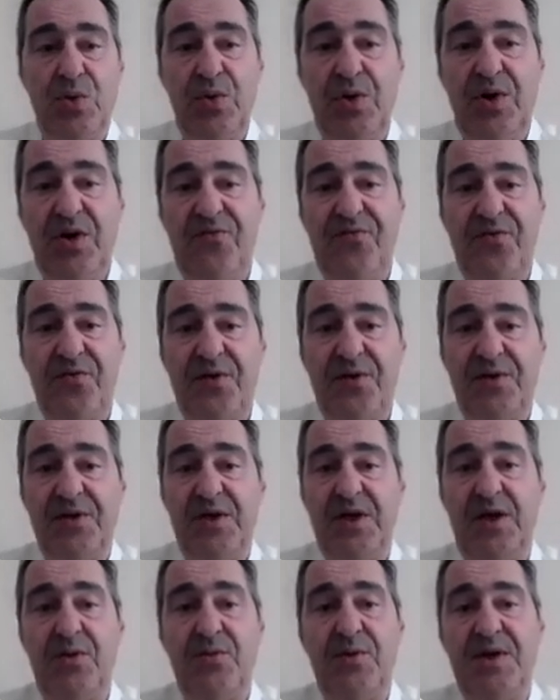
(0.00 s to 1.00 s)
different
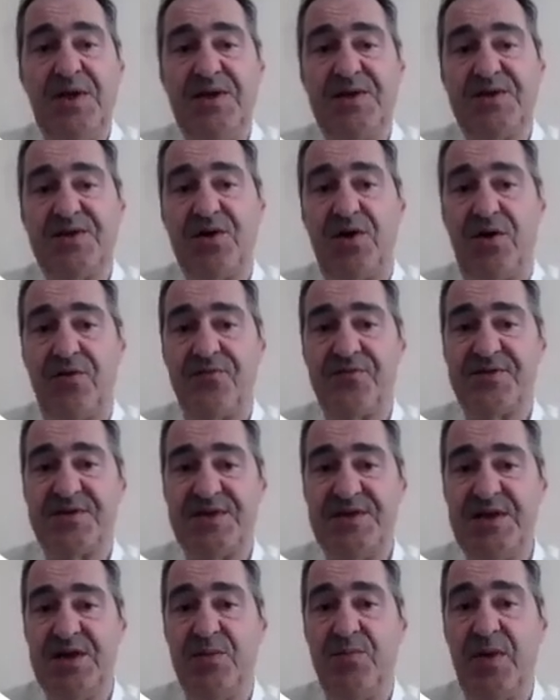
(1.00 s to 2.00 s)
degrees of
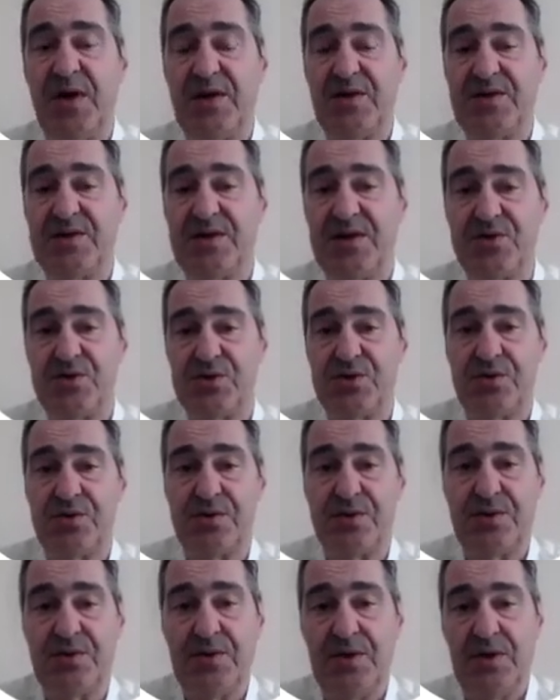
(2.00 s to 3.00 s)
stigma exertion
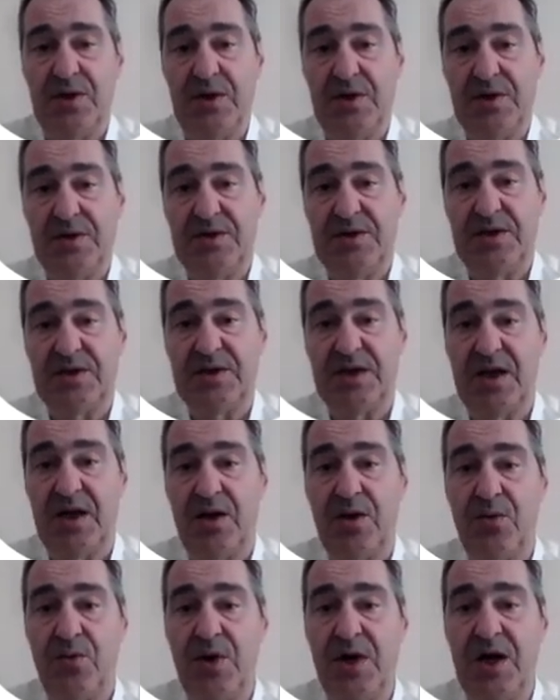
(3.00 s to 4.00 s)
that can
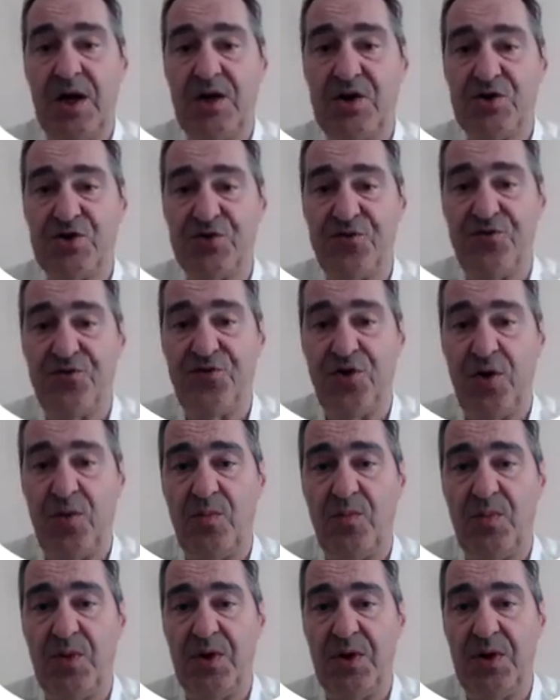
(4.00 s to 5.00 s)
range
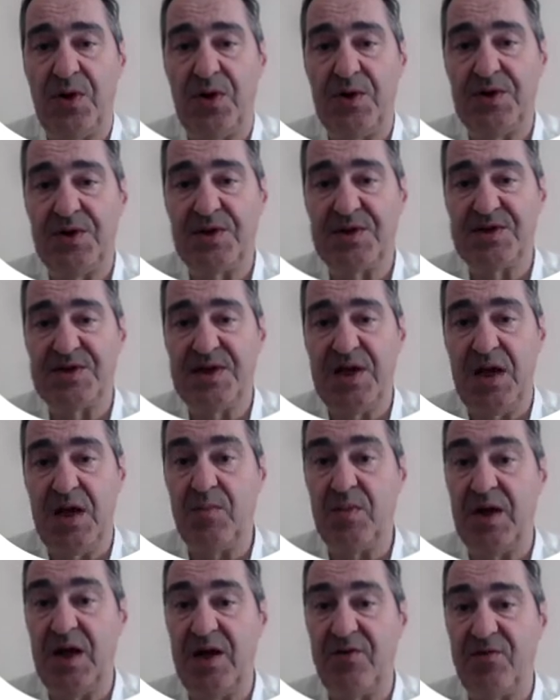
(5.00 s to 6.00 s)
from the same
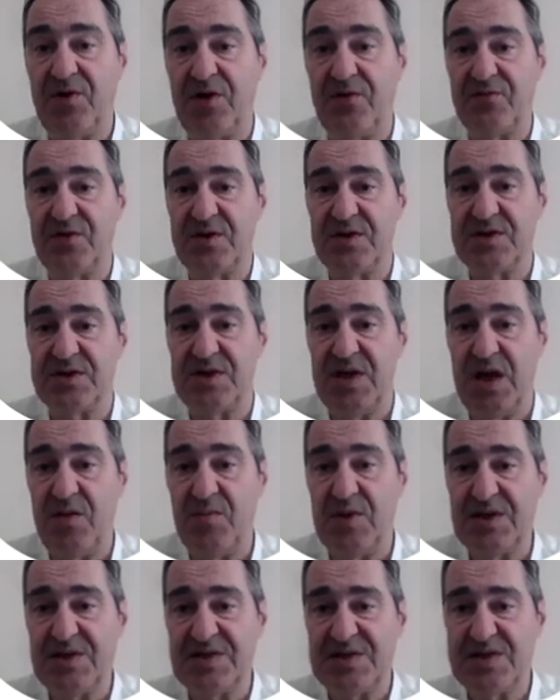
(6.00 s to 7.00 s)
level of the
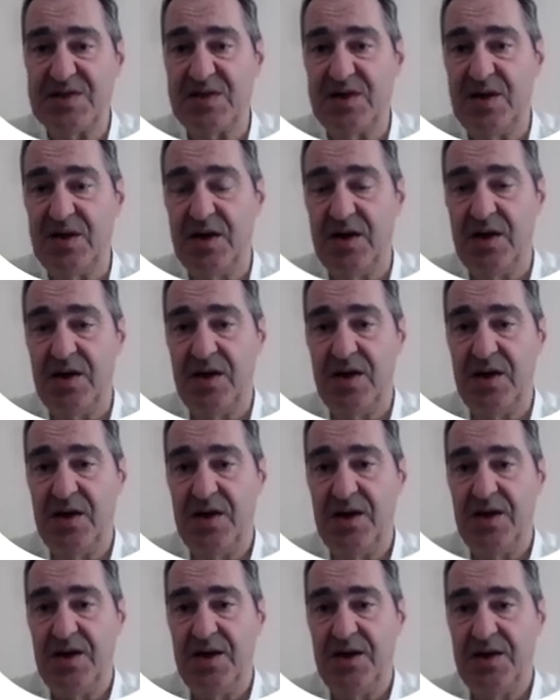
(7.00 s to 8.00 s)
stamens,
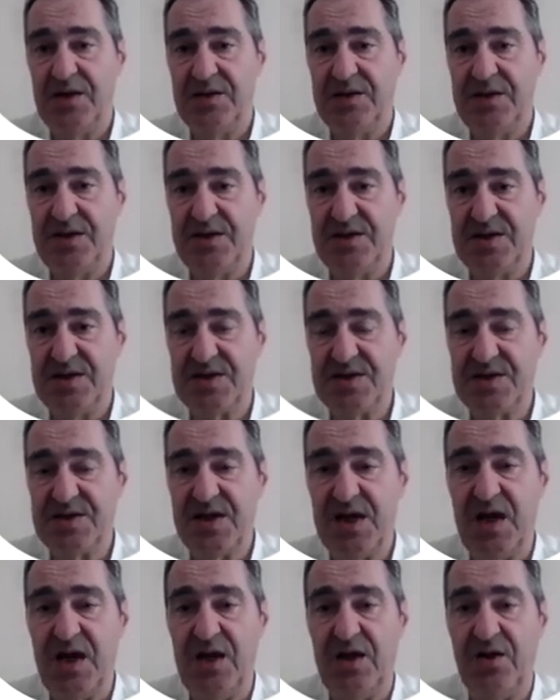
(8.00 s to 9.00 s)
this is
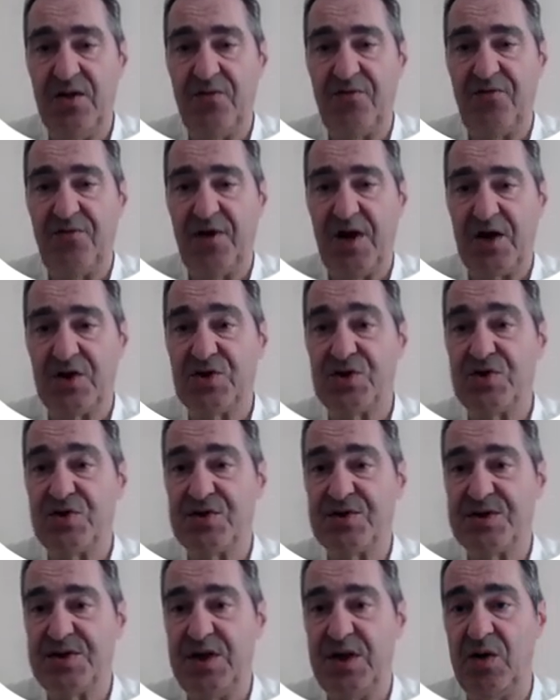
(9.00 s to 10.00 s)
say the flush
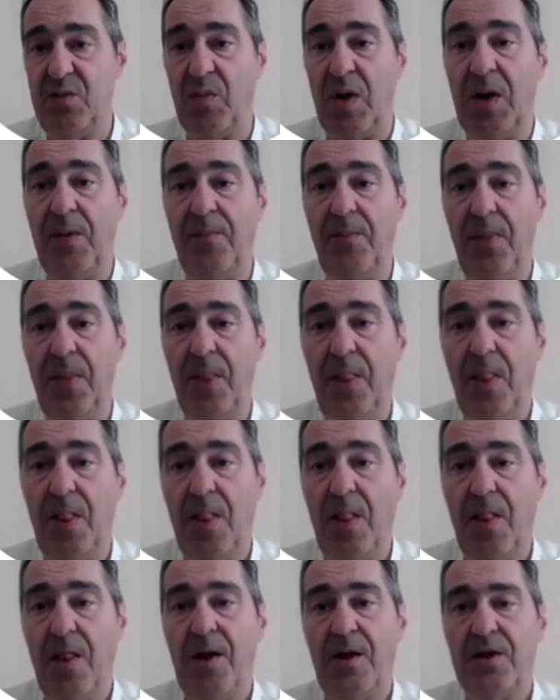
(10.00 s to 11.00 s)
stigma,
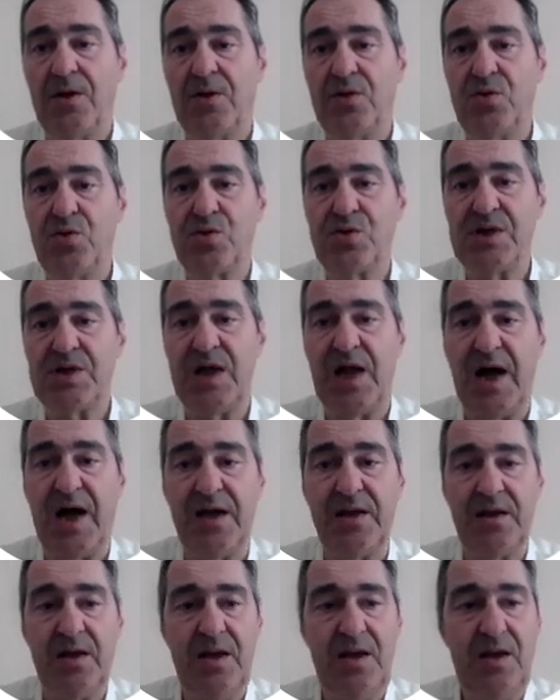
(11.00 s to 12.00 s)
to
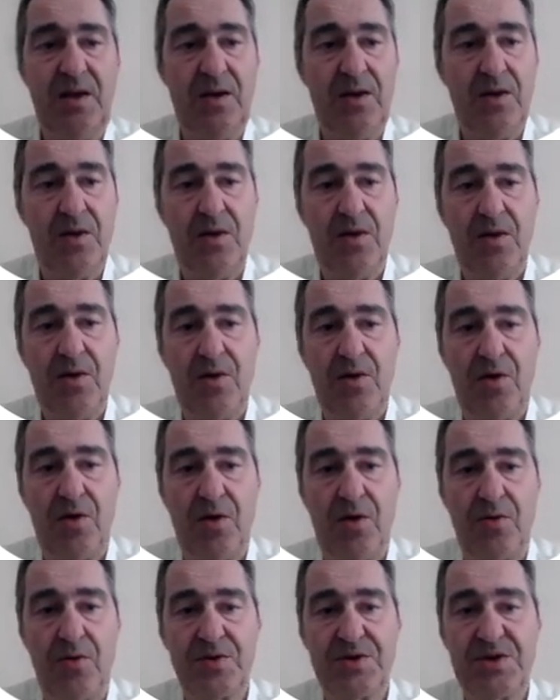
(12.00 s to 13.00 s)
slightly
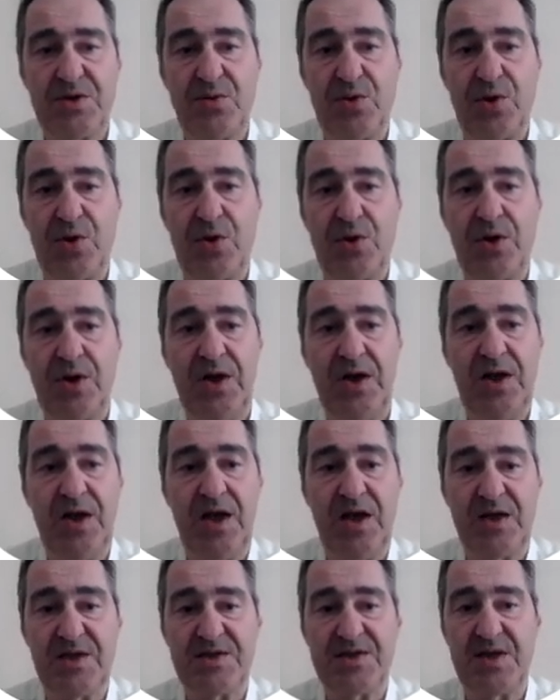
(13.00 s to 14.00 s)
or strongly
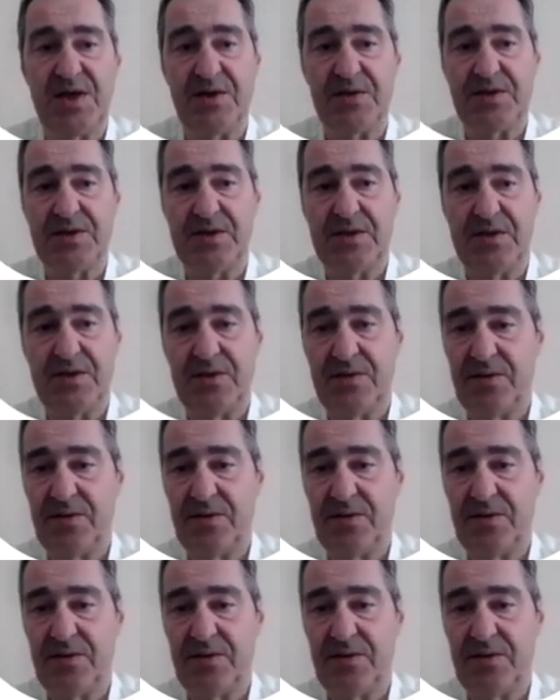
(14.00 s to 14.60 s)
exerted.